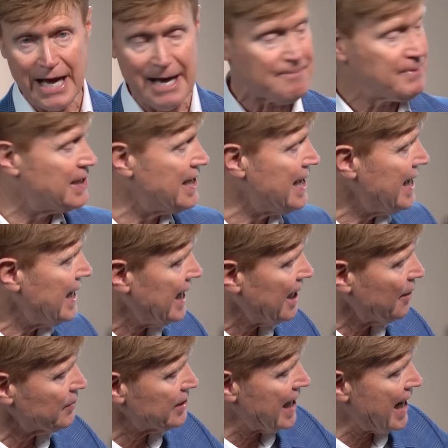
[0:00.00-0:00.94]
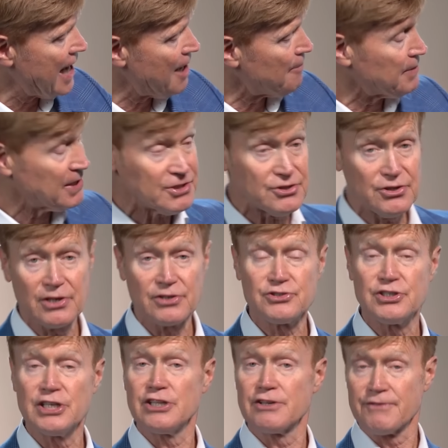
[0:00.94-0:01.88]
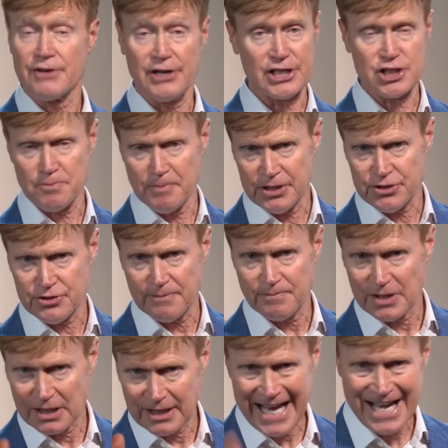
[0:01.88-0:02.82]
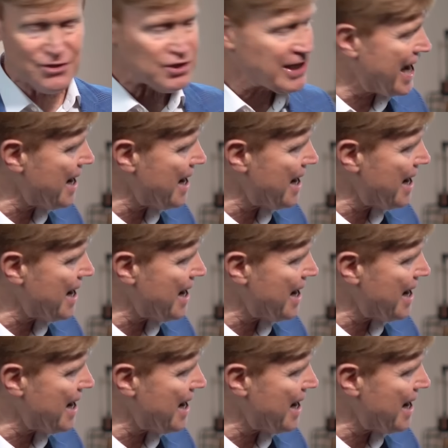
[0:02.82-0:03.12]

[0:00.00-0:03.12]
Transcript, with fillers: happen. And when they happen, as you can see, they're very expensive. The last